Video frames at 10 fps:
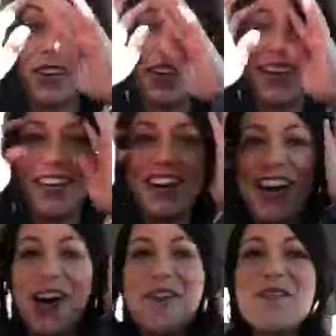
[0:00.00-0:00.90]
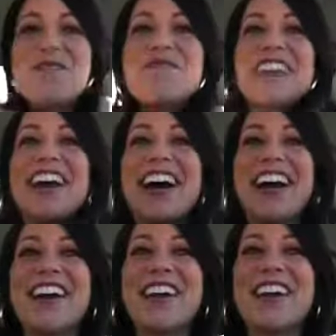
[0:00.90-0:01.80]
the day. Um,
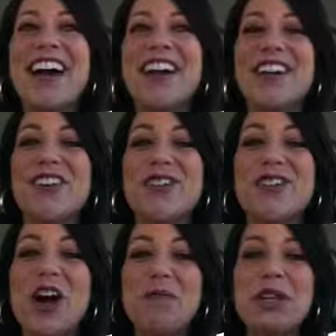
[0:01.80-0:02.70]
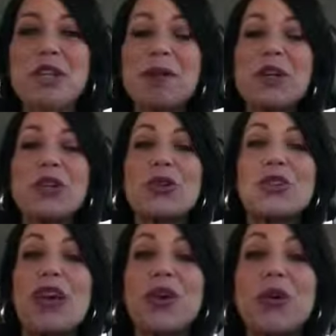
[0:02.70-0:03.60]
I, I go to Agape Spiritual
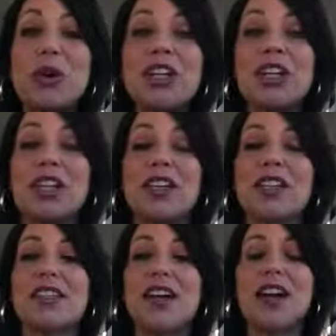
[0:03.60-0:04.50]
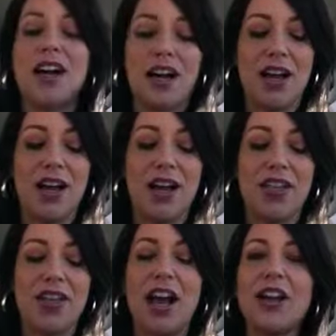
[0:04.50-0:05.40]
Center, which is
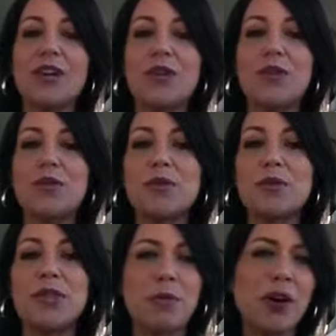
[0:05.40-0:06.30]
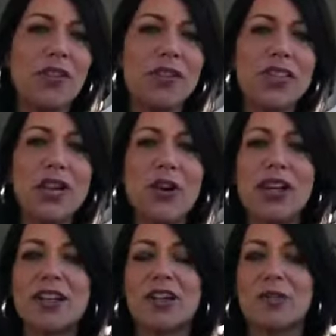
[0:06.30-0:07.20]
uh, the guy who did part of The
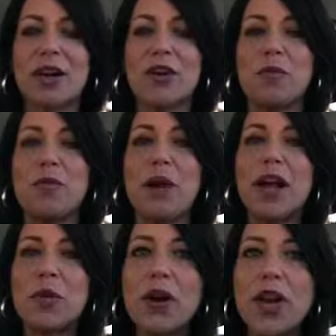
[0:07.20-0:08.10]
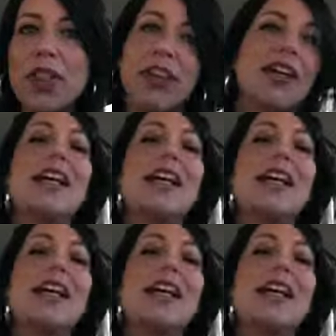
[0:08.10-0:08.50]
Secret, Dr. Michael Beckwith.